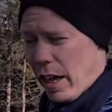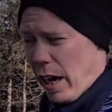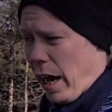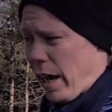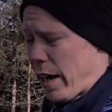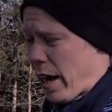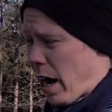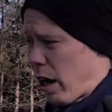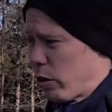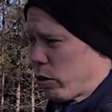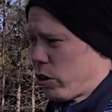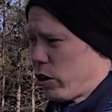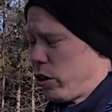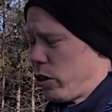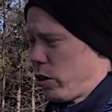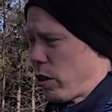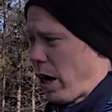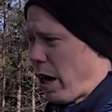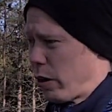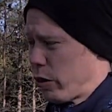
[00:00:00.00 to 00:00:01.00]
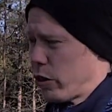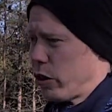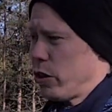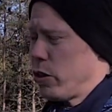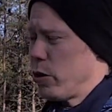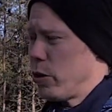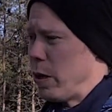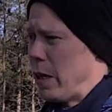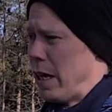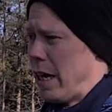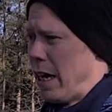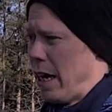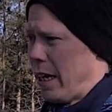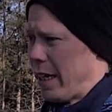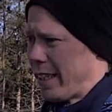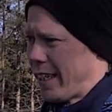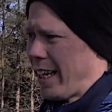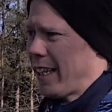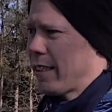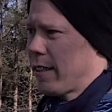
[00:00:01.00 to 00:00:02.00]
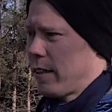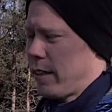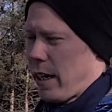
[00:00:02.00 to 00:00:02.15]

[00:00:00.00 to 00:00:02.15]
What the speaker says: and how do you get